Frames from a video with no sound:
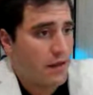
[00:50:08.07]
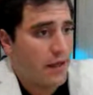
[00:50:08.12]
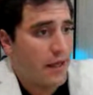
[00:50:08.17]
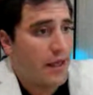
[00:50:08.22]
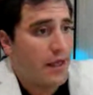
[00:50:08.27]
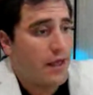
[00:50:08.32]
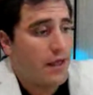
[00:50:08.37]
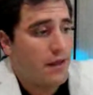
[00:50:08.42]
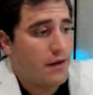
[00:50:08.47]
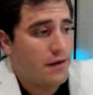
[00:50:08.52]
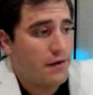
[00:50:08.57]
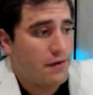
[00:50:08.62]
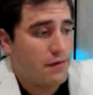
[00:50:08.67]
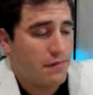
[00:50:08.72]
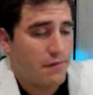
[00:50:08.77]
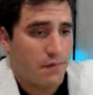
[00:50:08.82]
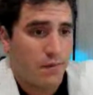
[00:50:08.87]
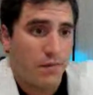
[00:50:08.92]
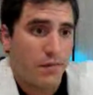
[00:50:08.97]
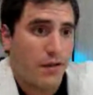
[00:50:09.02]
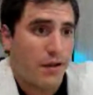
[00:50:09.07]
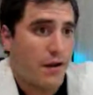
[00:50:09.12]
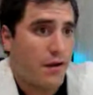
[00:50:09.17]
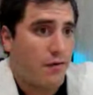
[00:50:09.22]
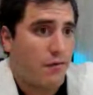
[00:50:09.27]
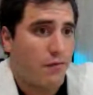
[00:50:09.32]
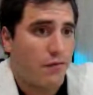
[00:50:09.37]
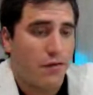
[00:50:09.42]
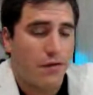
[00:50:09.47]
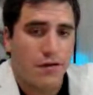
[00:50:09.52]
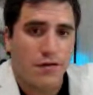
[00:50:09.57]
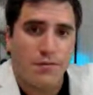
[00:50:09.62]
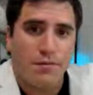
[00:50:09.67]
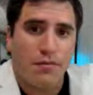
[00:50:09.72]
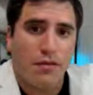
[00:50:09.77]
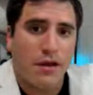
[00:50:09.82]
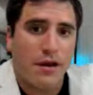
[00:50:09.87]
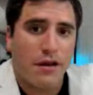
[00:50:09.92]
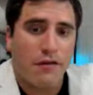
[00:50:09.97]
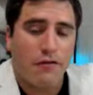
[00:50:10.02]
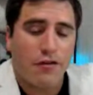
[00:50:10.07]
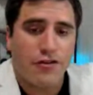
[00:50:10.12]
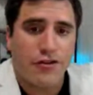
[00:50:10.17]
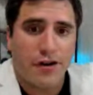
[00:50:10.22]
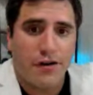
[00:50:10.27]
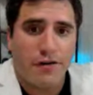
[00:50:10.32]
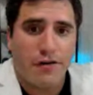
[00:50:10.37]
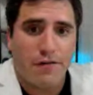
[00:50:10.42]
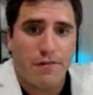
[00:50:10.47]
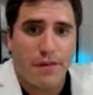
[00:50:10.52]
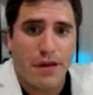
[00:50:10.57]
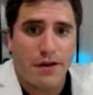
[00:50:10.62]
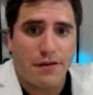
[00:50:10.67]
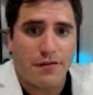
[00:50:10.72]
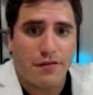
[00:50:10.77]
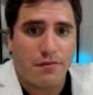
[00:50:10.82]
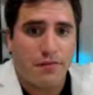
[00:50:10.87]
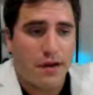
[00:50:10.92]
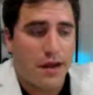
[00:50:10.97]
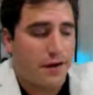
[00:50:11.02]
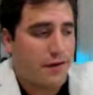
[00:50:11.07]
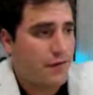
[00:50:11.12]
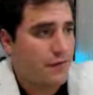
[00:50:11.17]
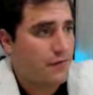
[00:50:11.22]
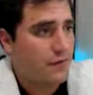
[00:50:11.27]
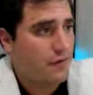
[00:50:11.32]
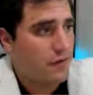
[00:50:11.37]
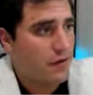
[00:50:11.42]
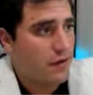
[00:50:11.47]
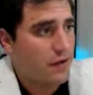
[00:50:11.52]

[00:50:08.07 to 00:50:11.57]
And, there's plenty of regenerative medicine practices